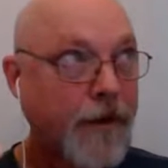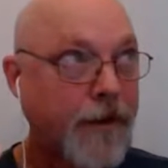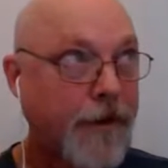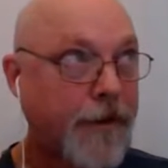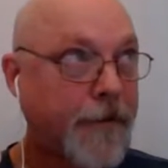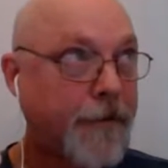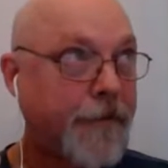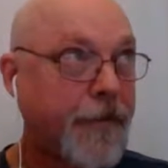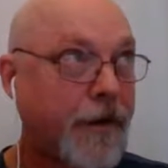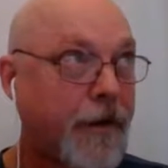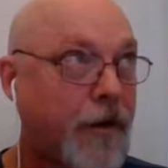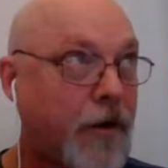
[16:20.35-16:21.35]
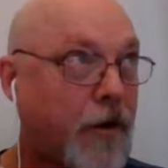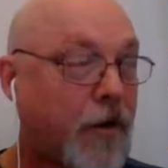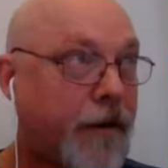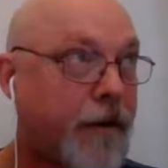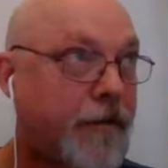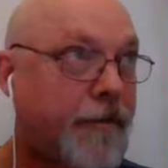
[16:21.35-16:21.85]

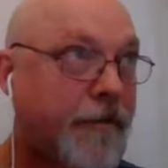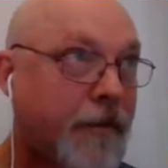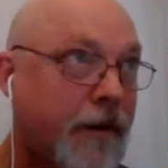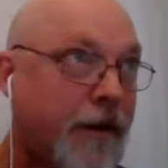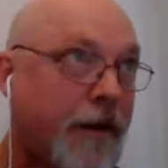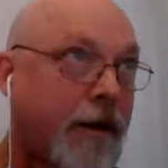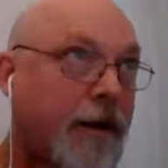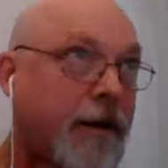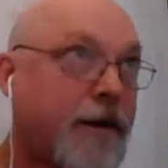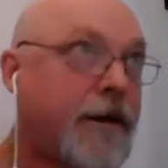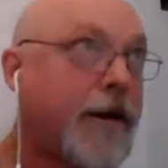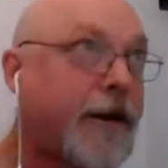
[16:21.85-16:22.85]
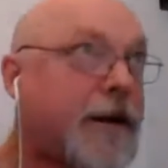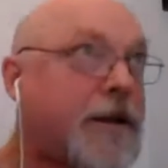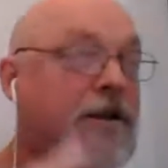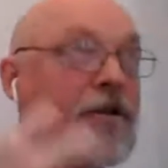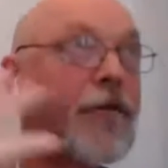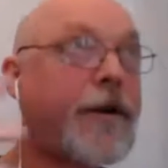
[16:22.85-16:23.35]
Then in
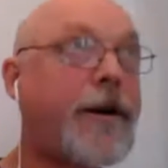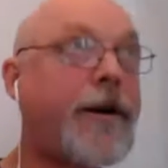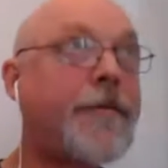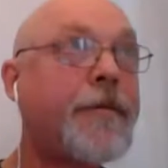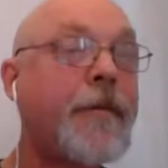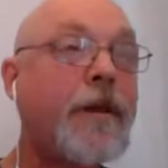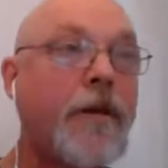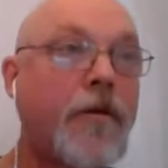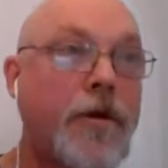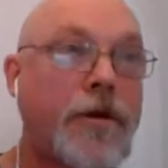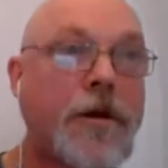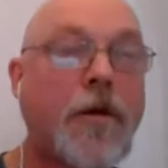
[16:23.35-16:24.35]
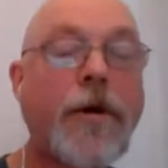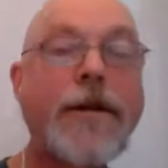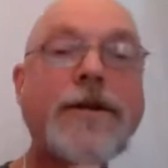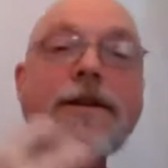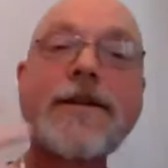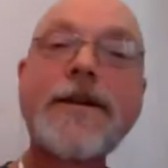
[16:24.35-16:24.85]
history, there was
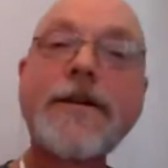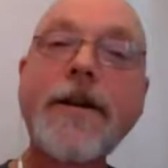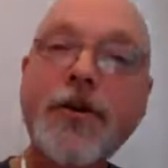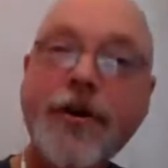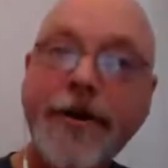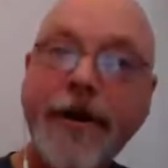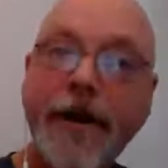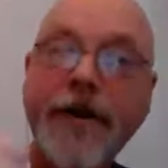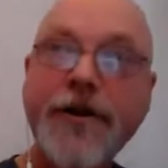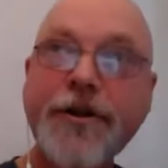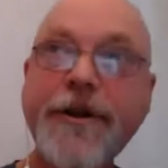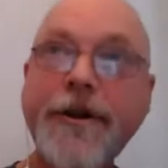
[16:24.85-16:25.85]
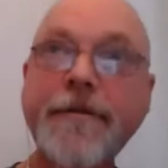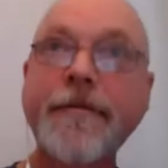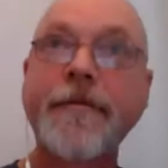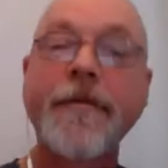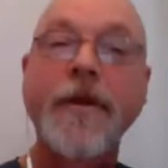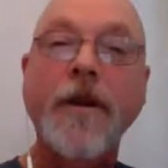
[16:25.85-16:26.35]
always this
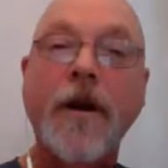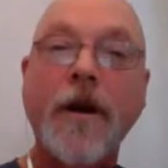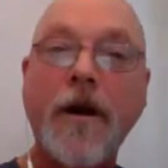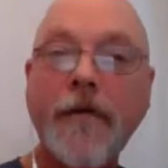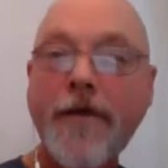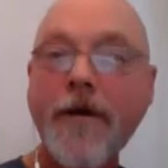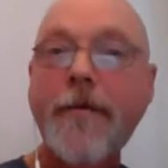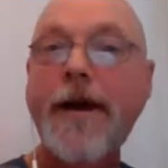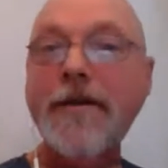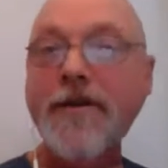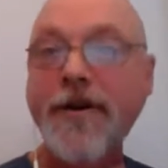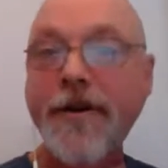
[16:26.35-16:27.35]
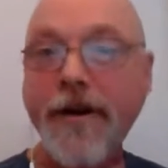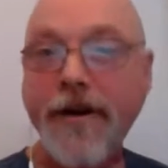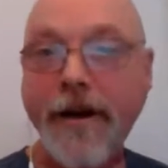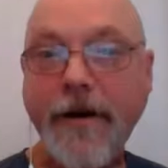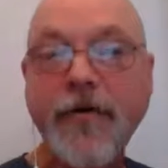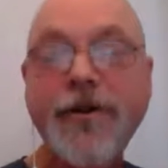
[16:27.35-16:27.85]
initiation of the
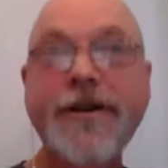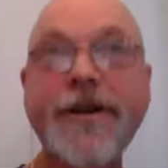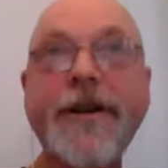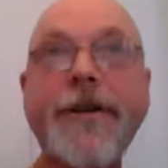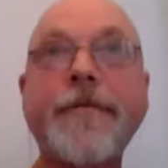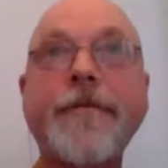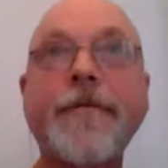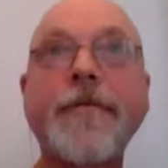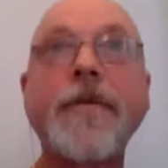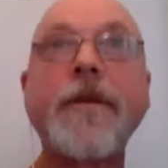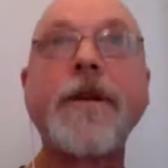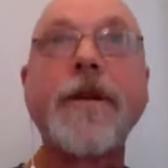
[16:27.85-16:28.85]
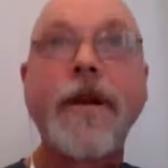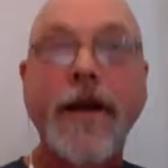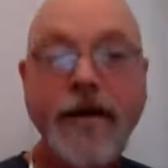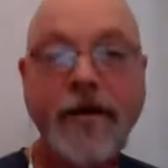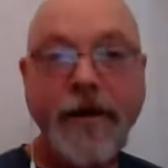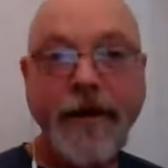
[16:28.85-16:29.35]
masculine energy
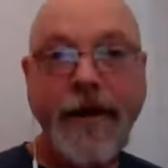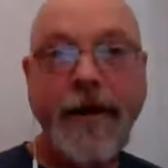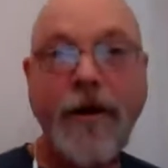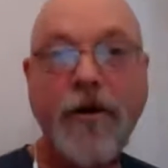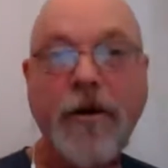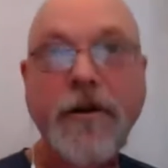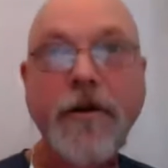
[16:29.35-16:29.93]
into the adult.